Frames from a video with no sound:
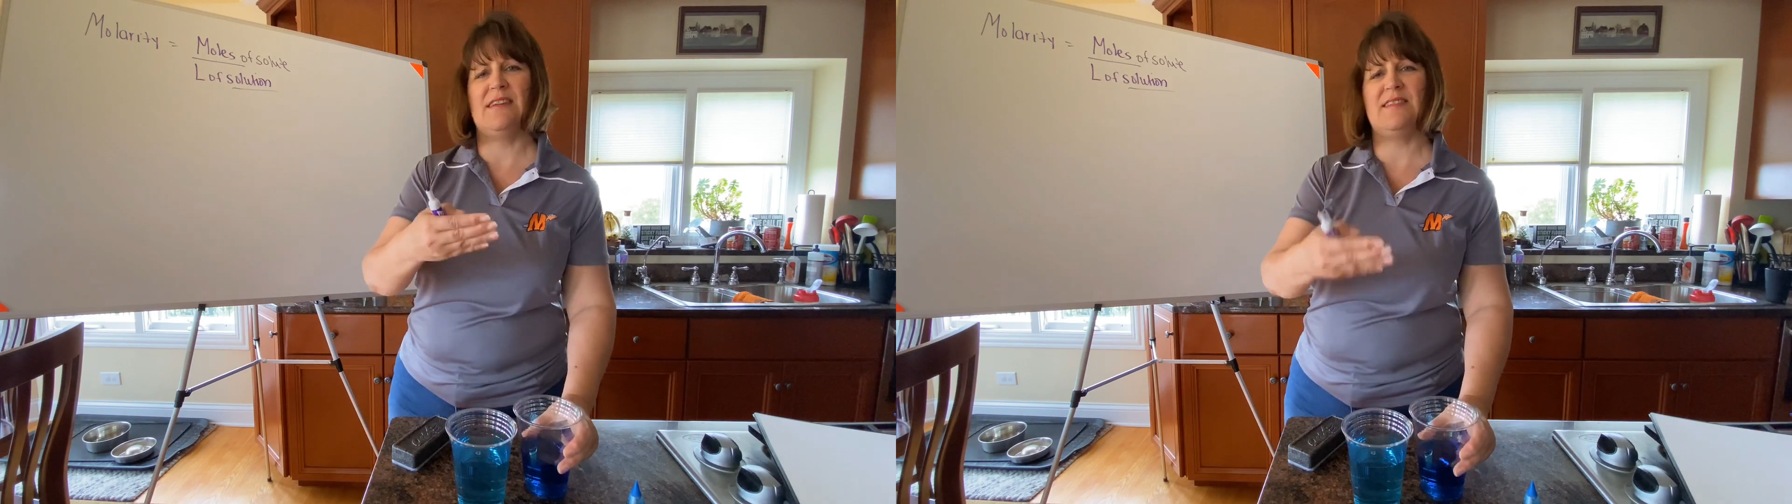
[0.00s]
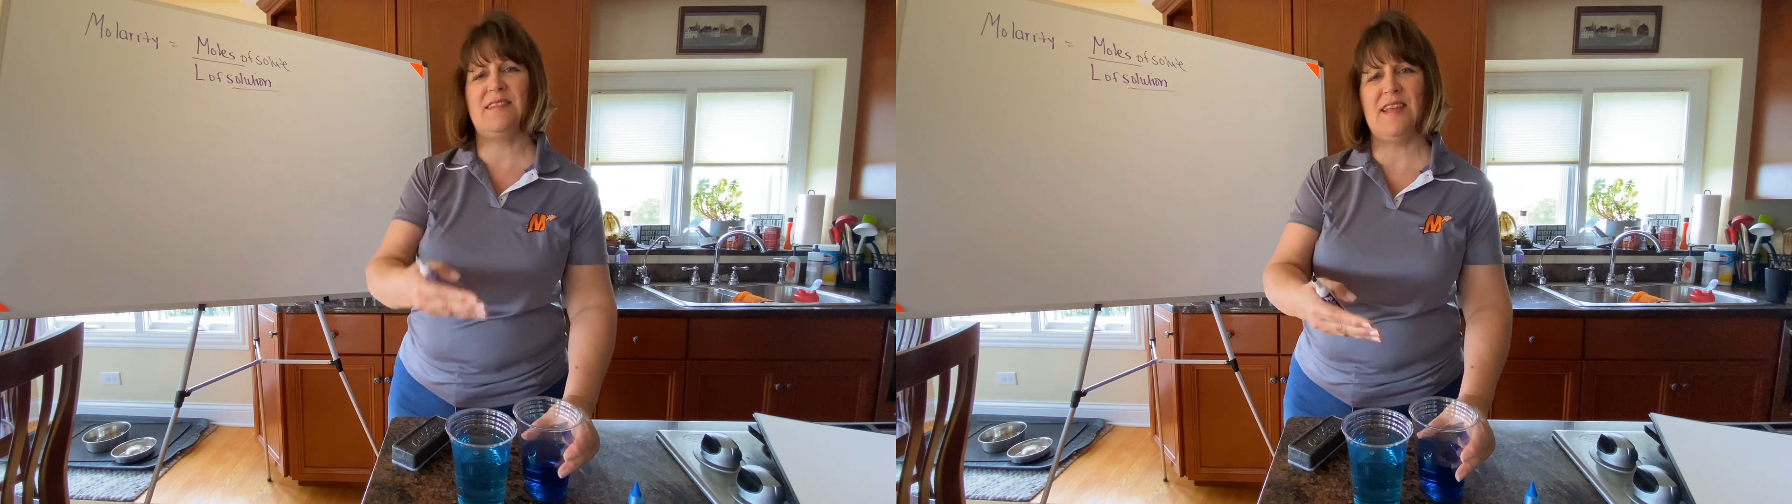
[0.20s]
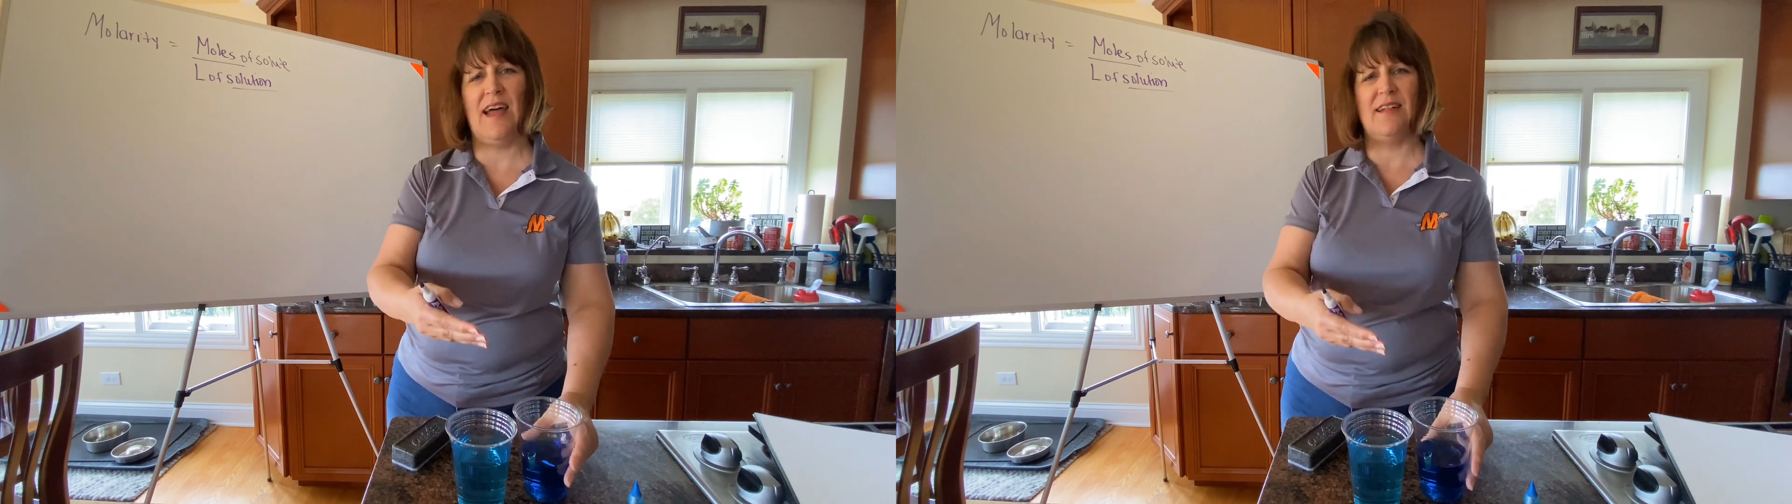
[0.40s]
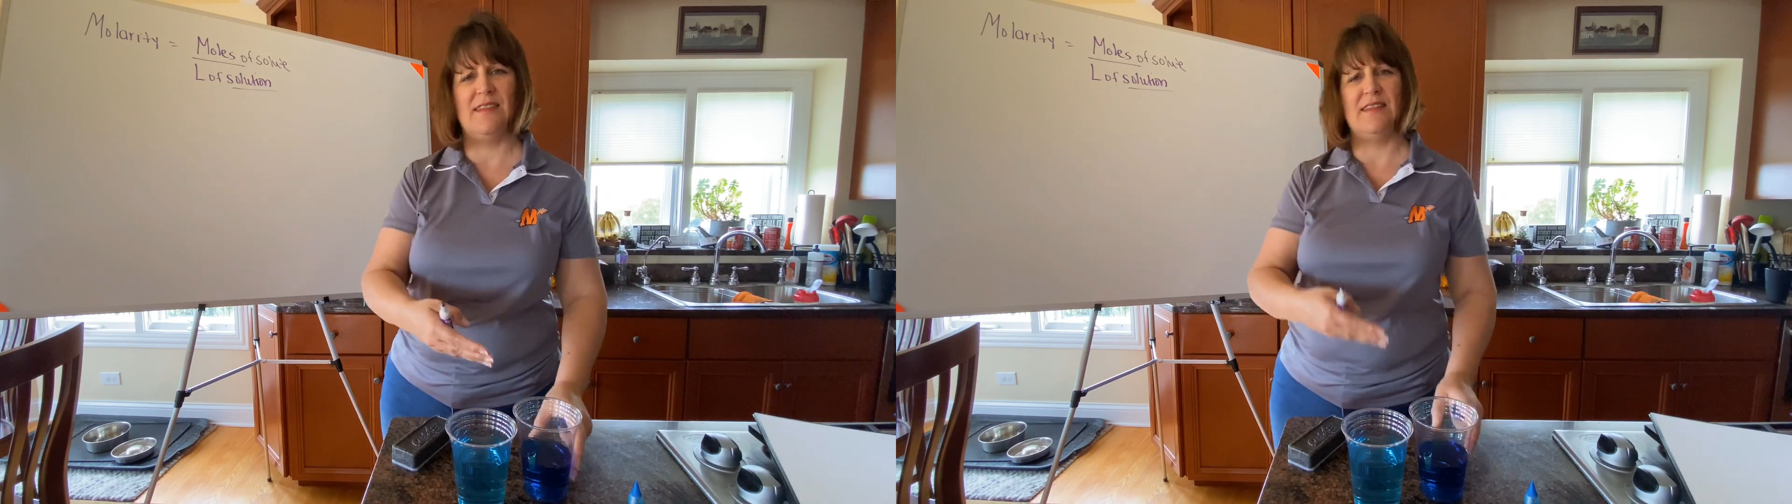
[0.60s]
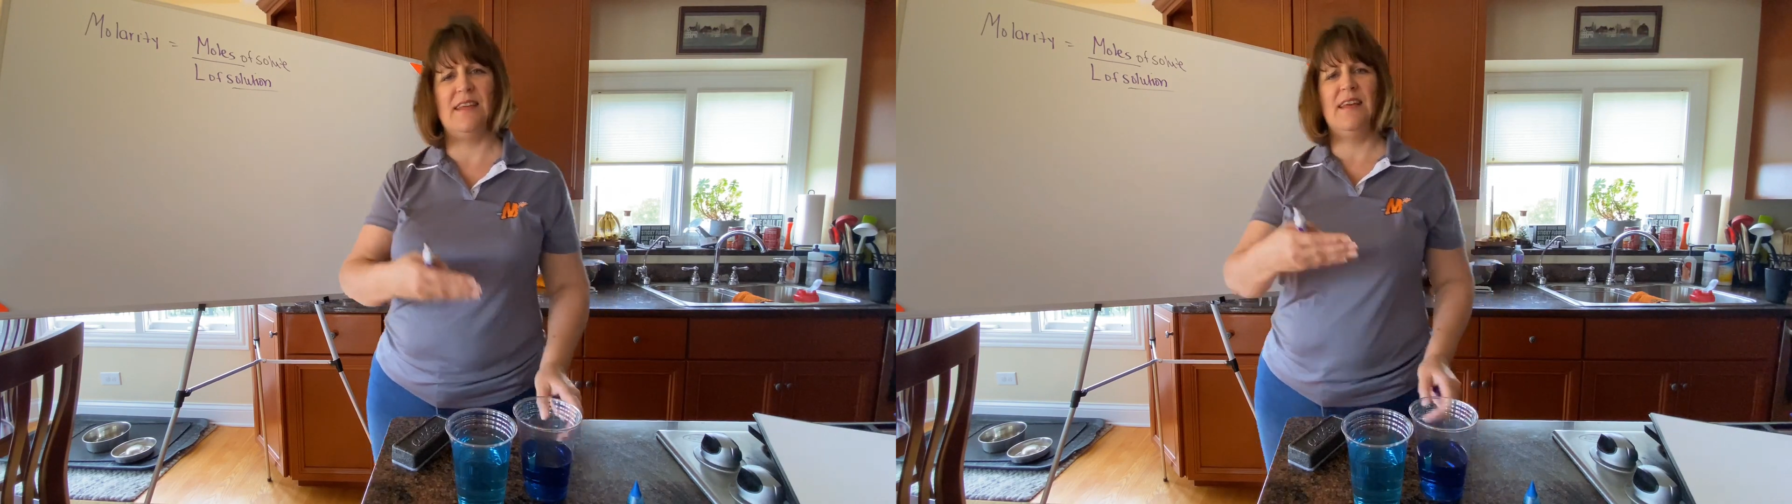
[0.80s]
a
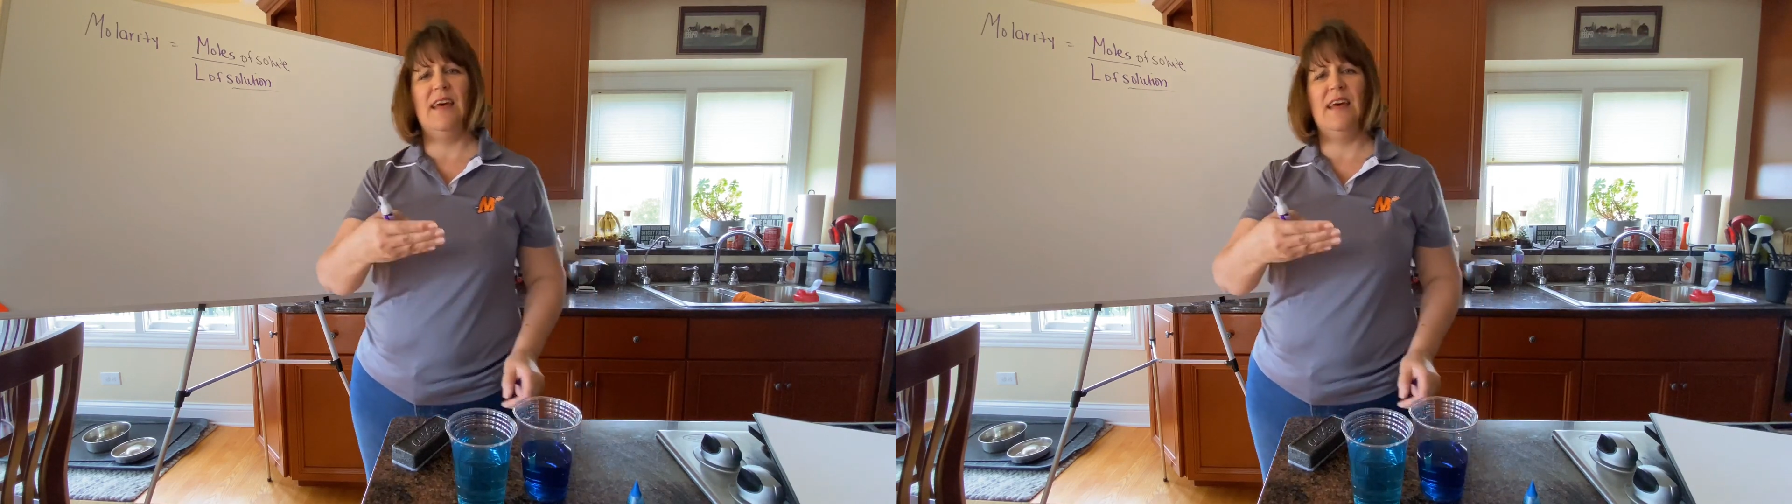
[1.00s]
solid,